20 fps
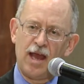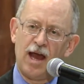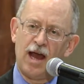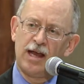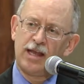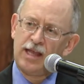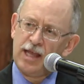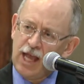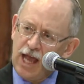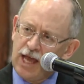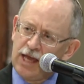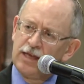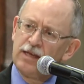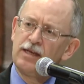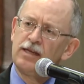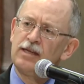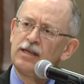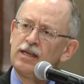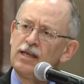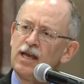Again
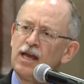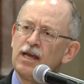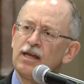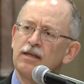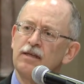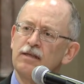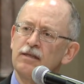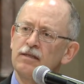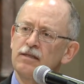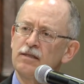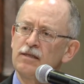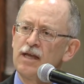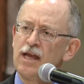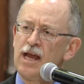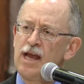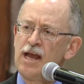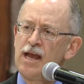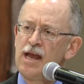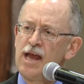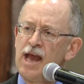and again,
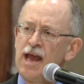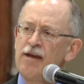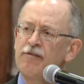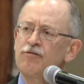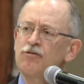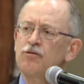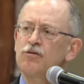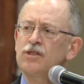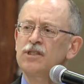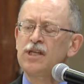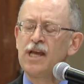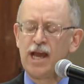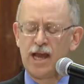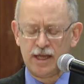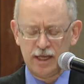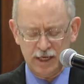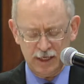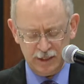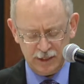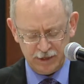after
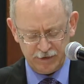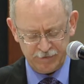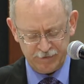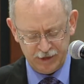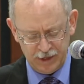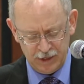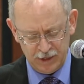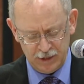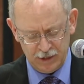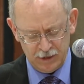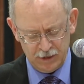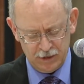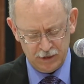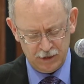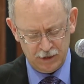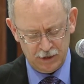attacking David,